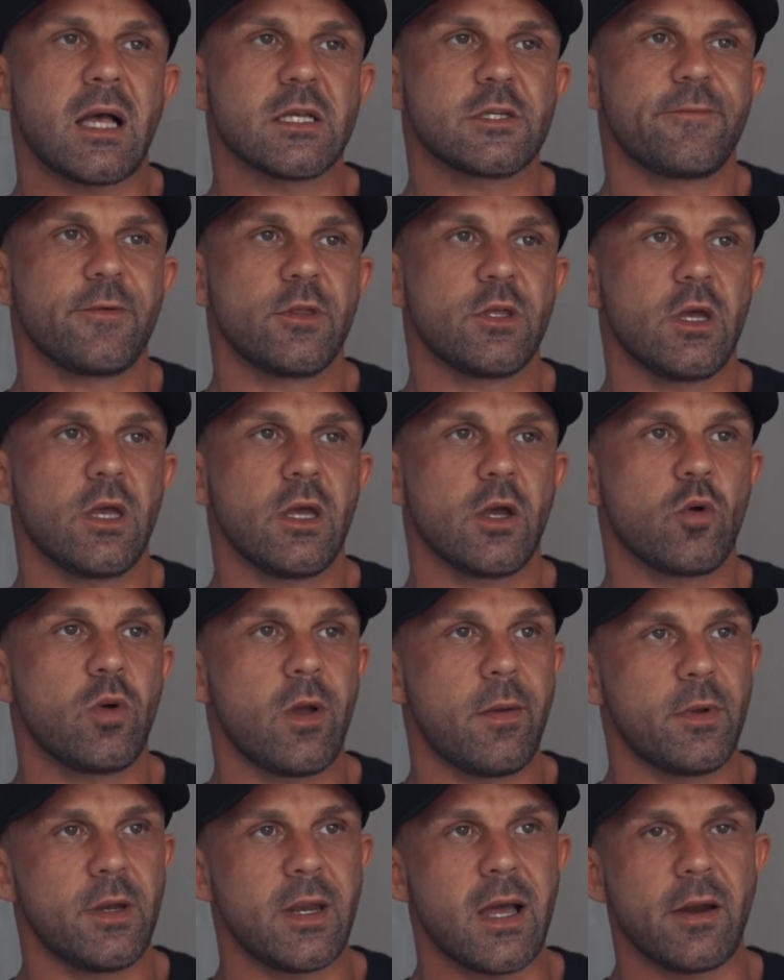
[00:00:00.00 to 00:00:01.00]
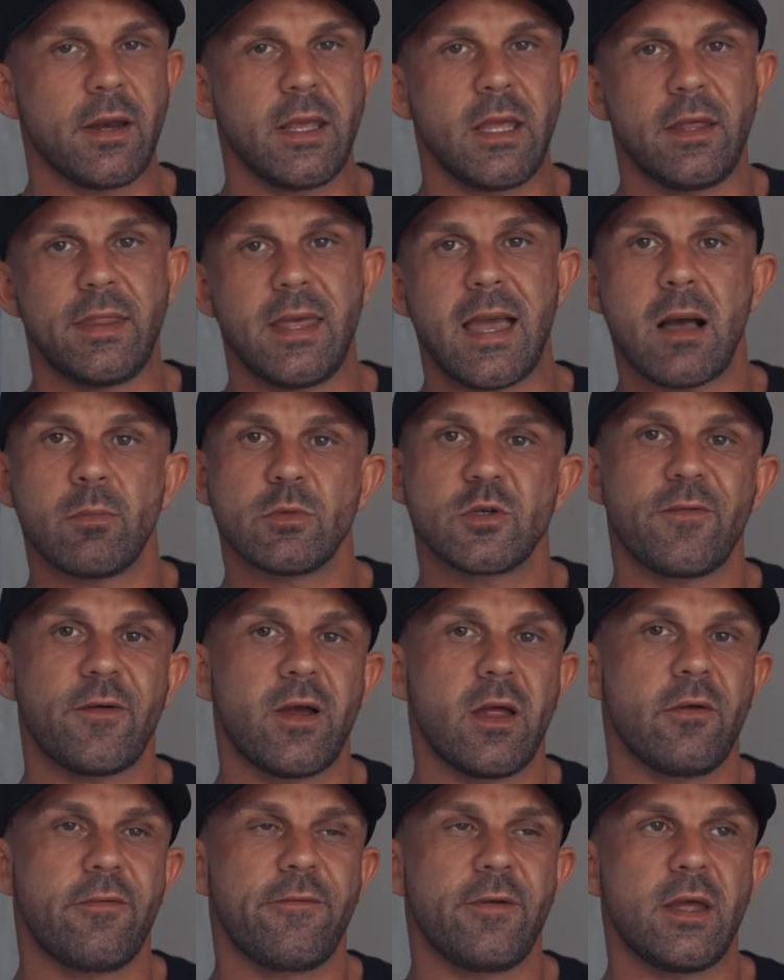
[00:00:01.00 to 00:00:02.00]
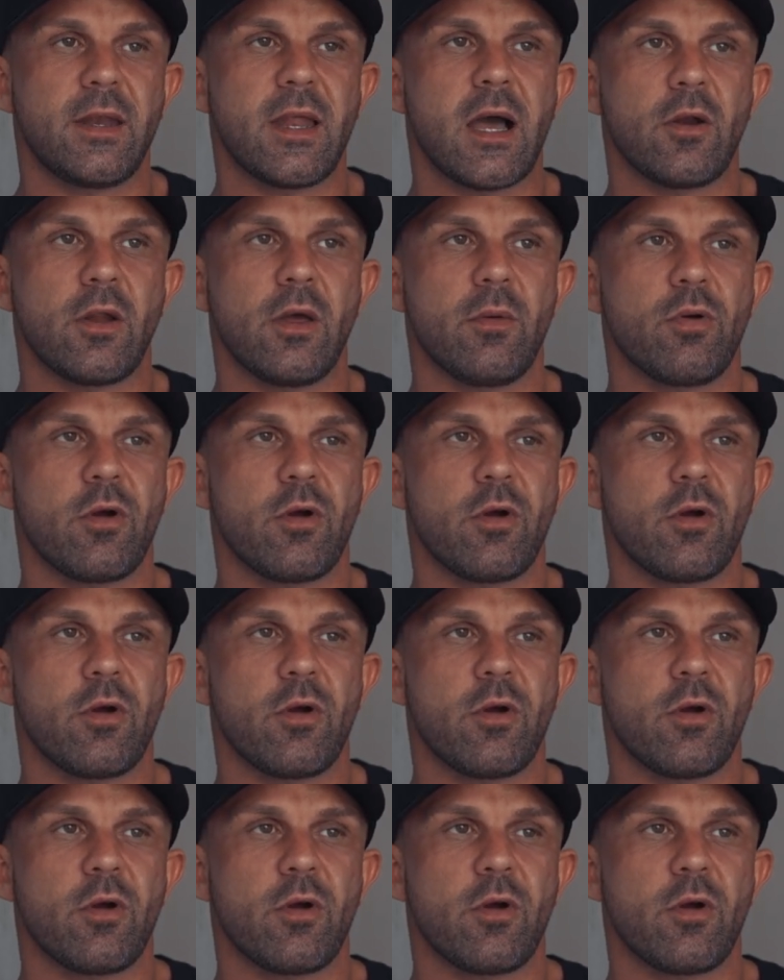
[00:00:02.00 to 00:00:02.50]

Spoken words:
As for the equipment down here, the atmosphere down at